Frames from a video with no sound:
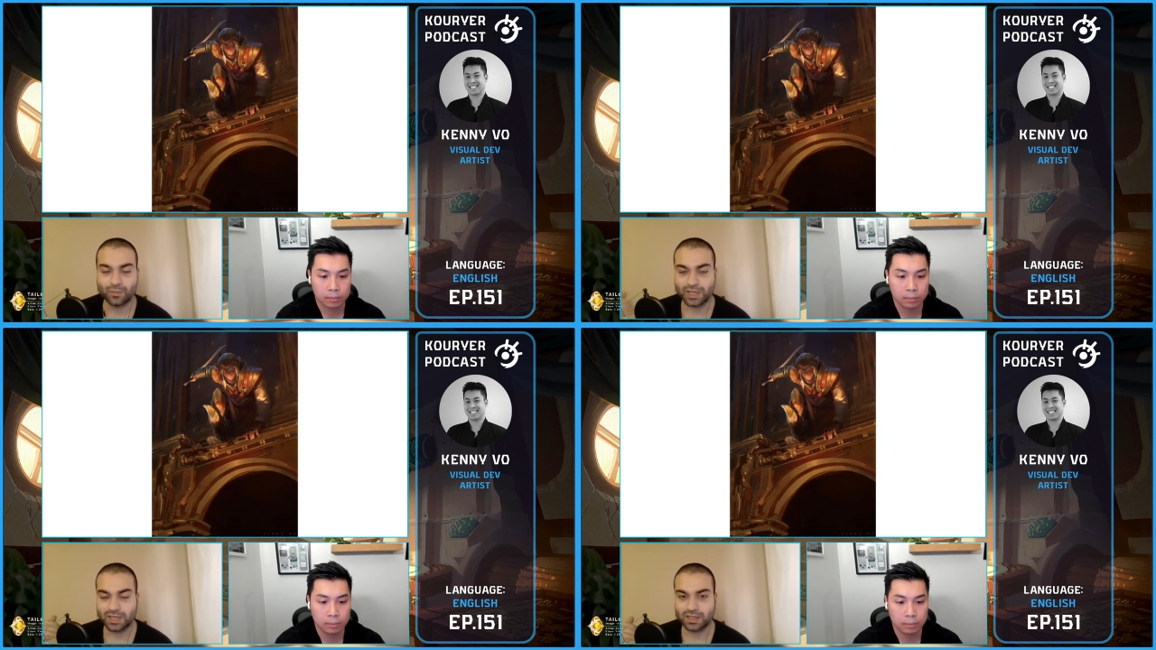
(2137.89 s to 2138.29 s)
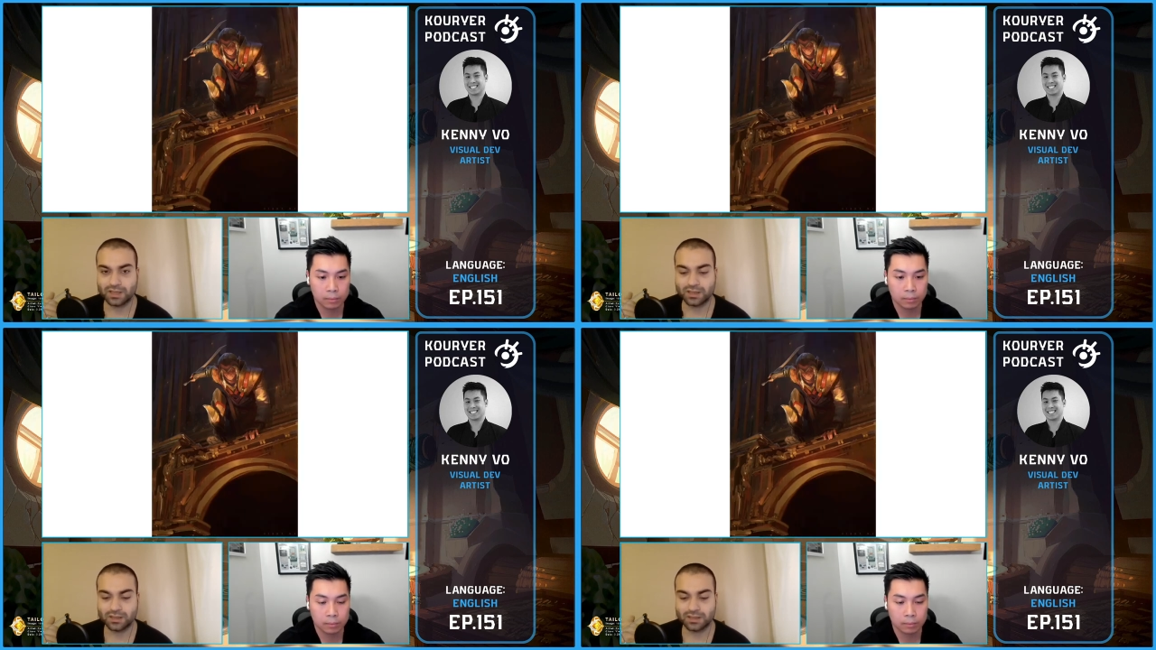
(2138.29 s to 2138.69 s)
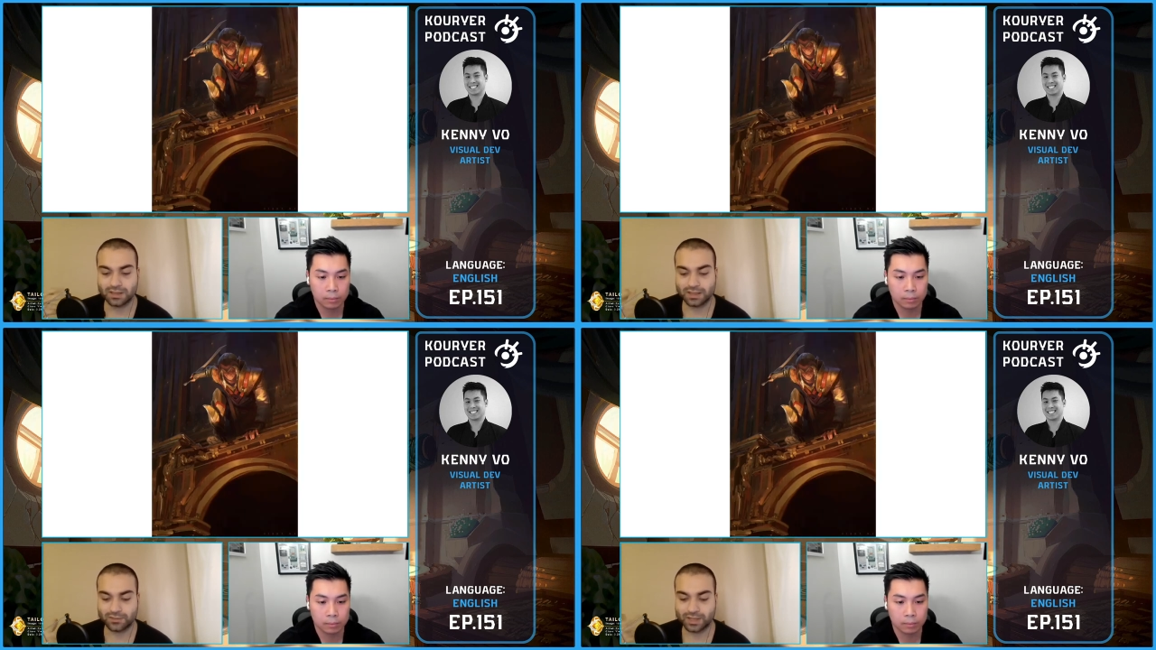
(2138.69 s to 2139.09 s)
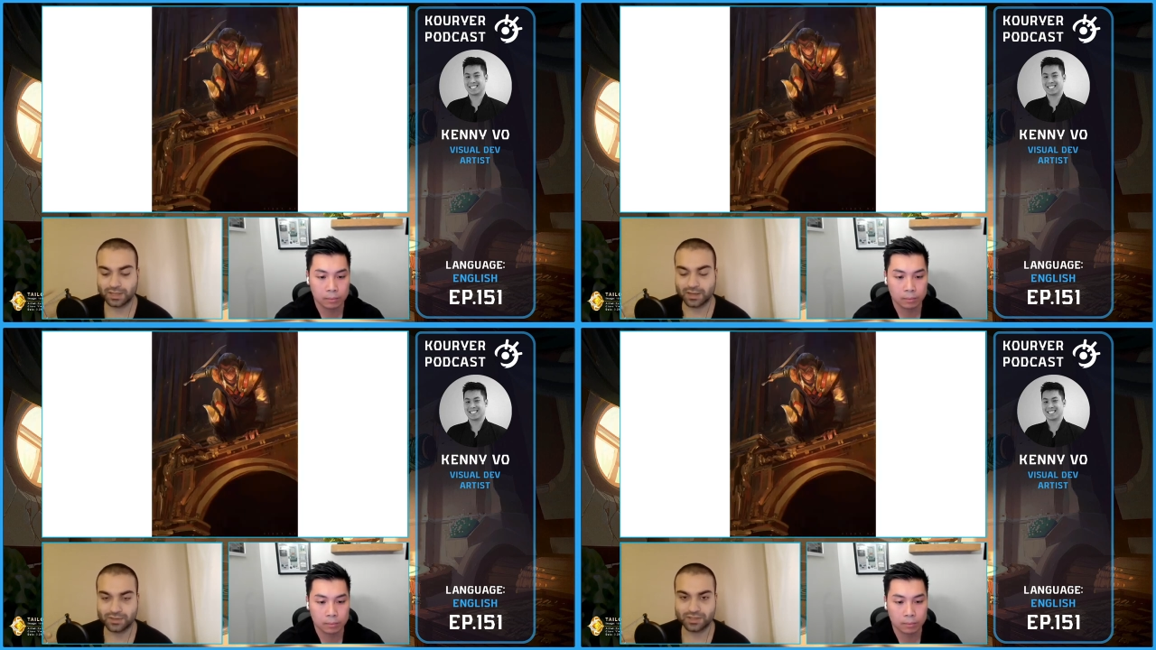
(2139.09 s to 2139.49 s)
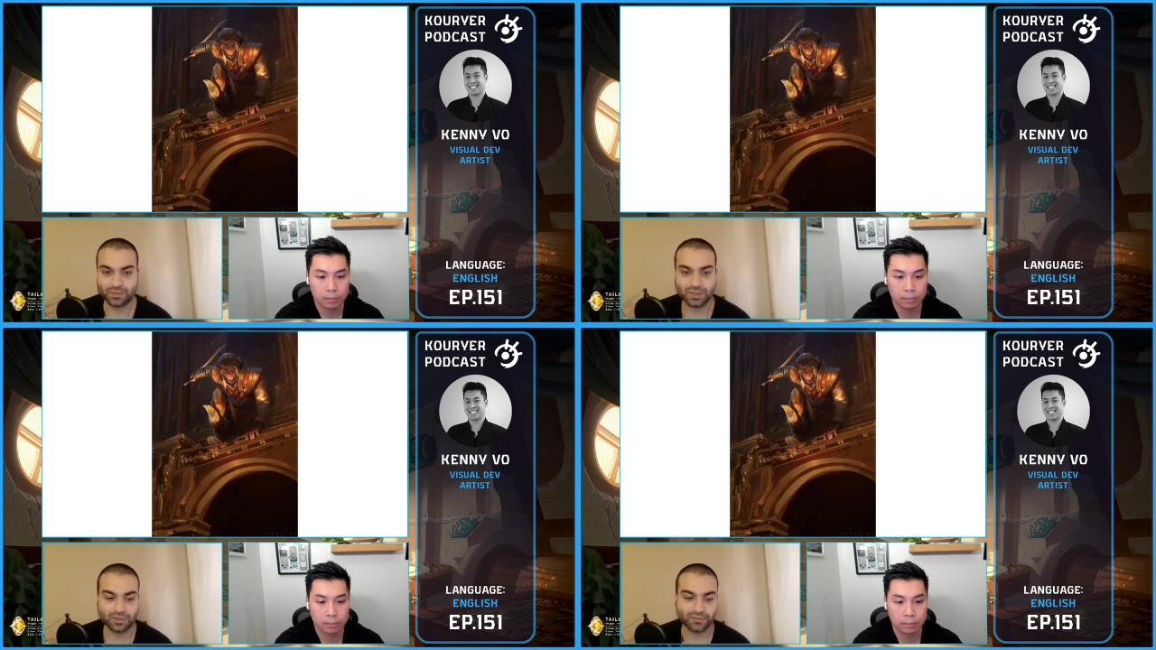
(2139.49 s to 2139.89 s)
Speaker 1: we, like right now in
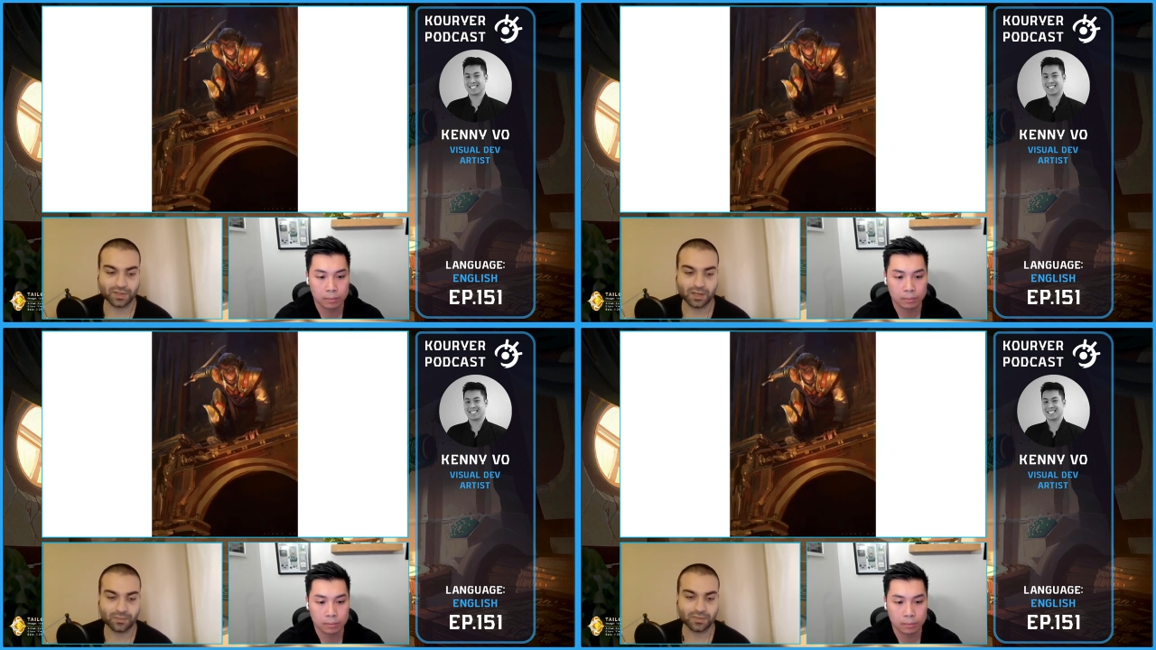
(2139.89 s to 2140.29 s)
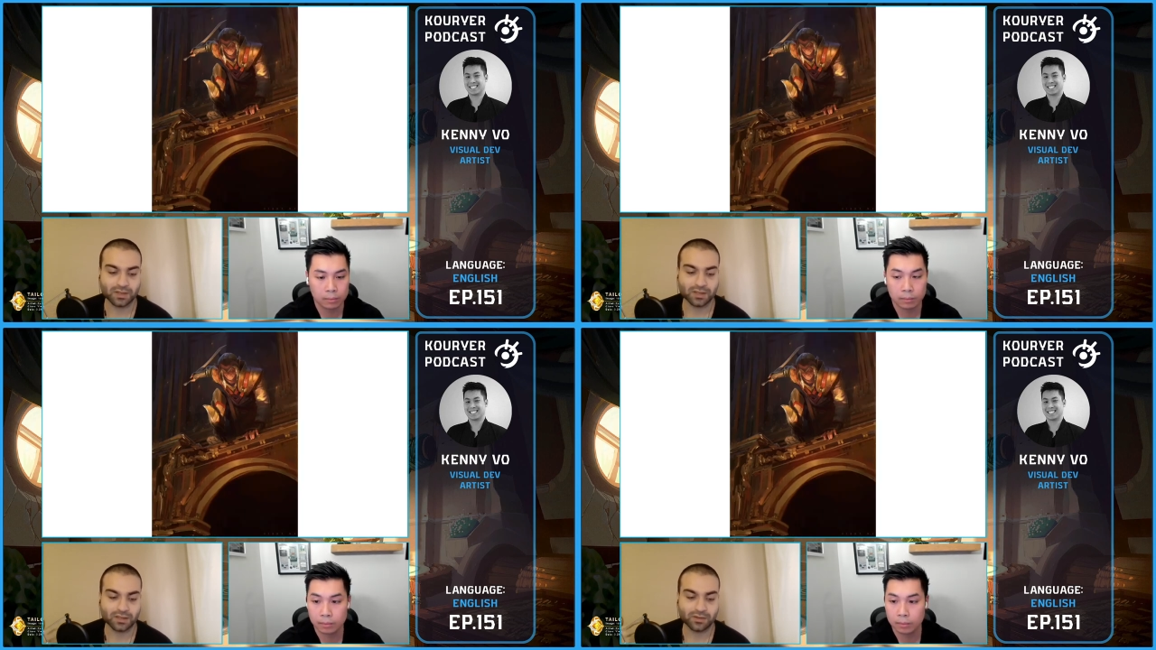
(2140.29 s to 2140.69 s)
this window of time,